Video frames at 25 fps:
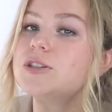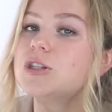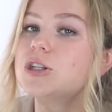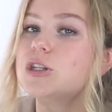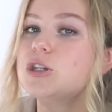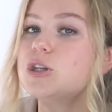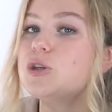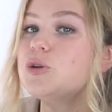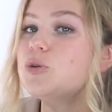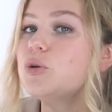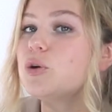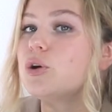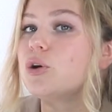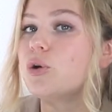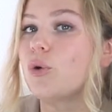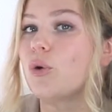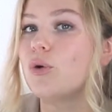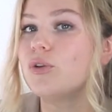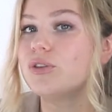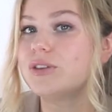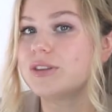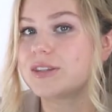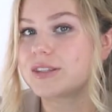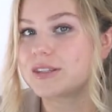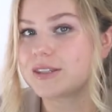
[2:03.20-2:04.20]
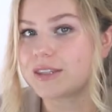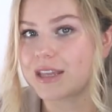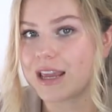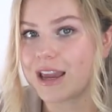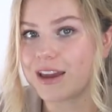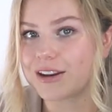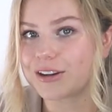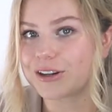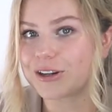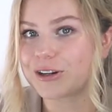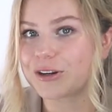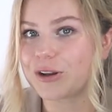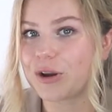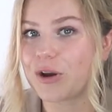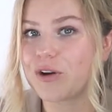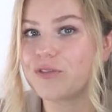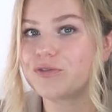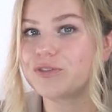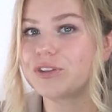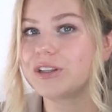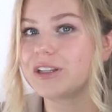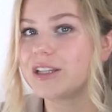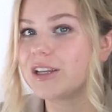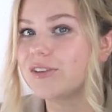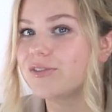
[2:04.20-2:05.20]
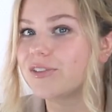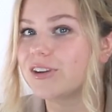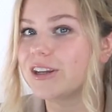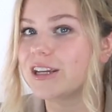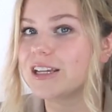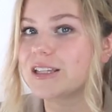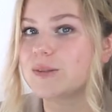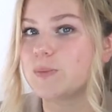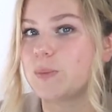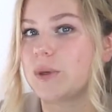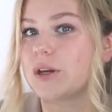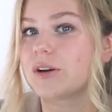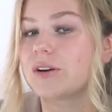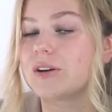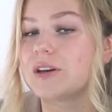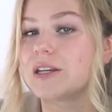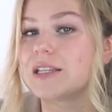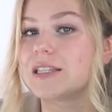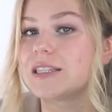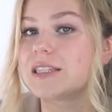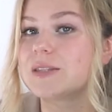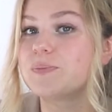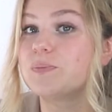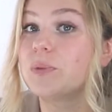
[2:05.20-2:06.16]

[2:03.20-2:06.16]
a new golden standard of delivery experience,